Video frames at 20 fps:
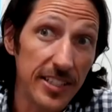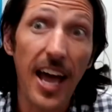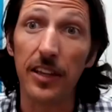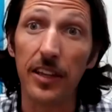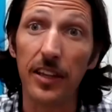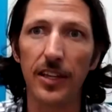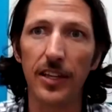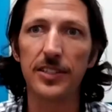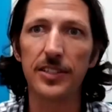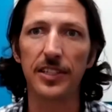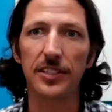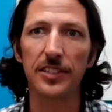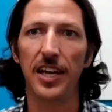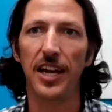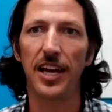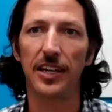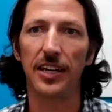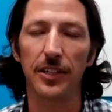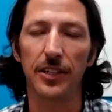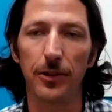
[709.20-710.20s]
That's
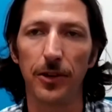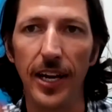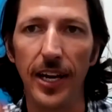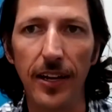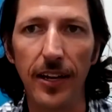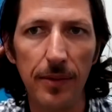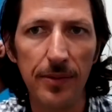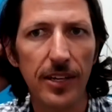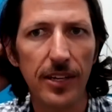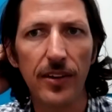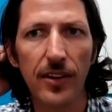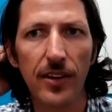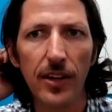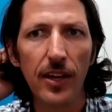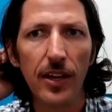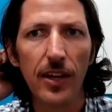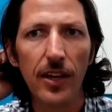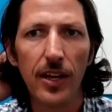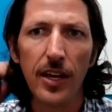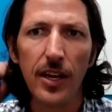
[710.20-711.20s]
exactly right. I mean,
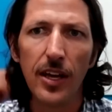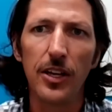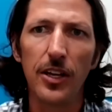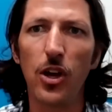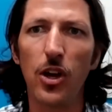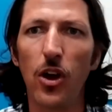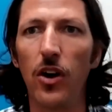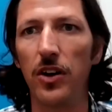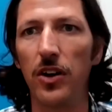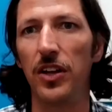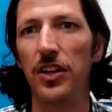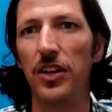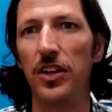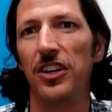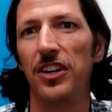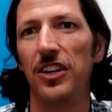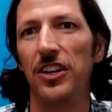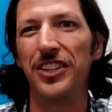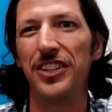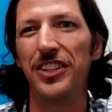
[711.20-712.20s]

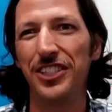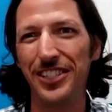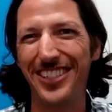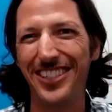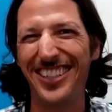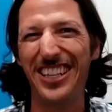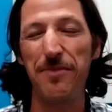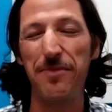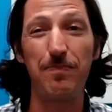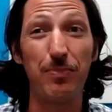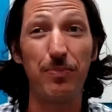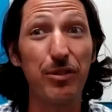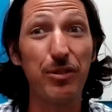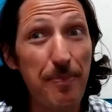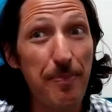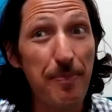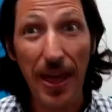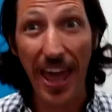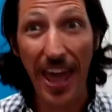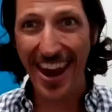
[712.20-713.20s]
the
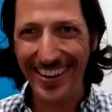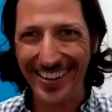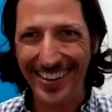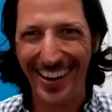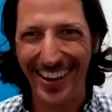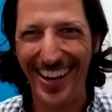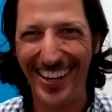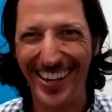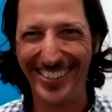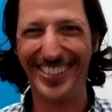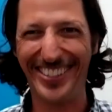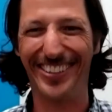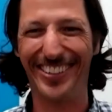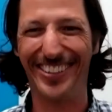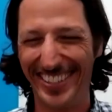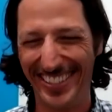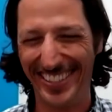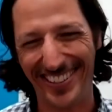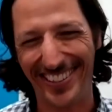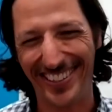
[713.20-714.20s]
prepaid consult
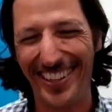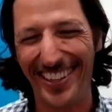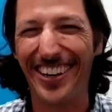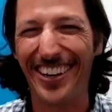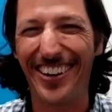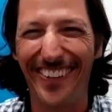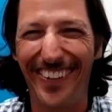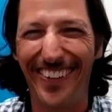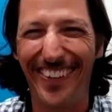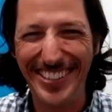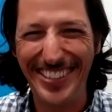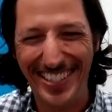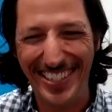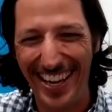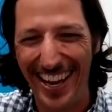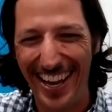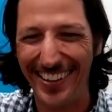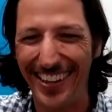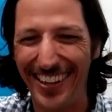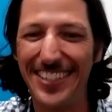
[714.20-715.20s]
is sort of the gold
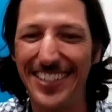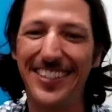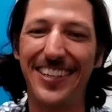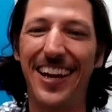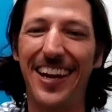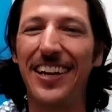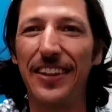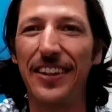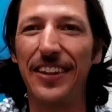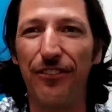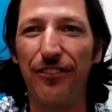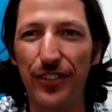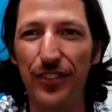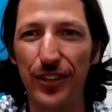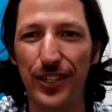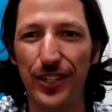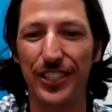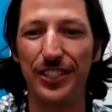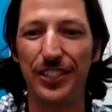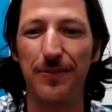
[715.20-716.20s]
standard. That's kind of the
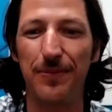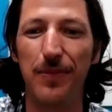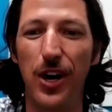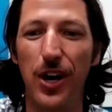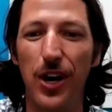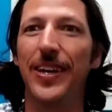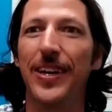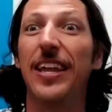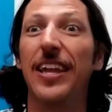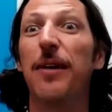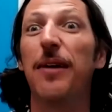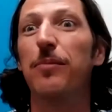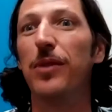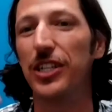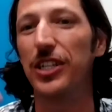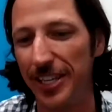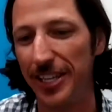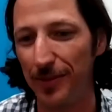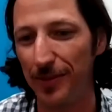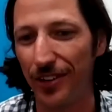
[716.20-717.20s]
first moment that most
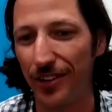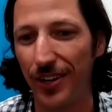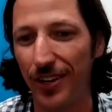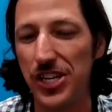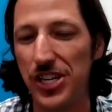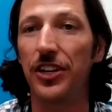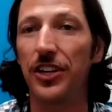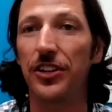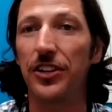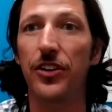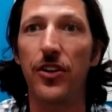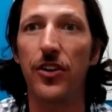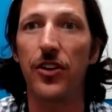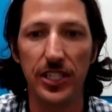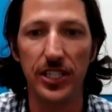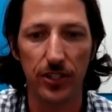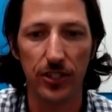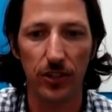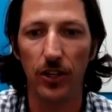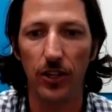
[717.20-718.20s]
immigration attorneys
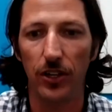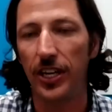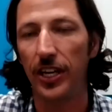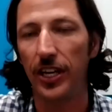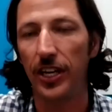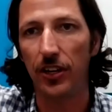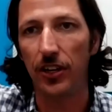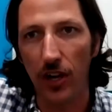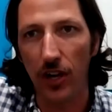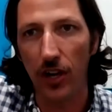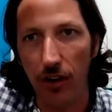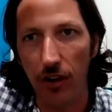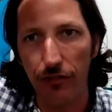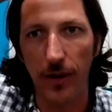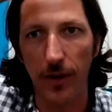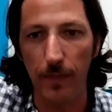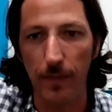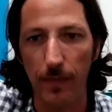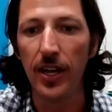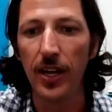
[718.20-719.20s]
are looking to go
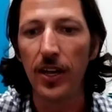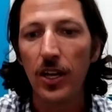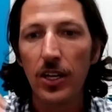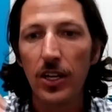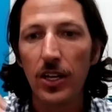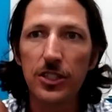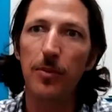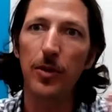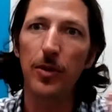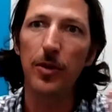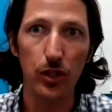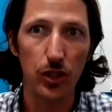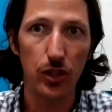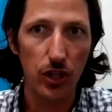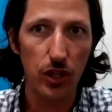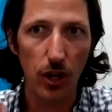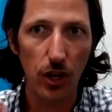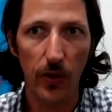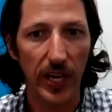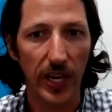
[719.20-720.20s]
from someone who's
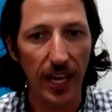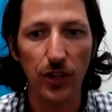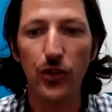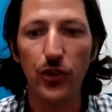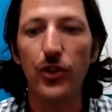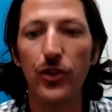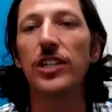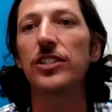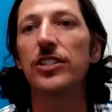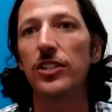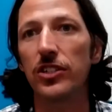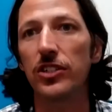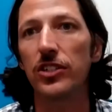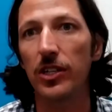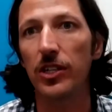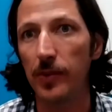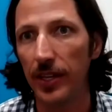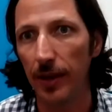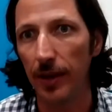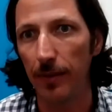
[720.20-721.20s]
showing interest to someone
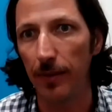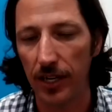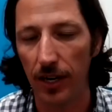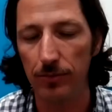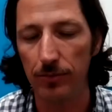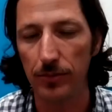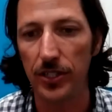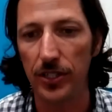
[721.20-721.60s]
that becomes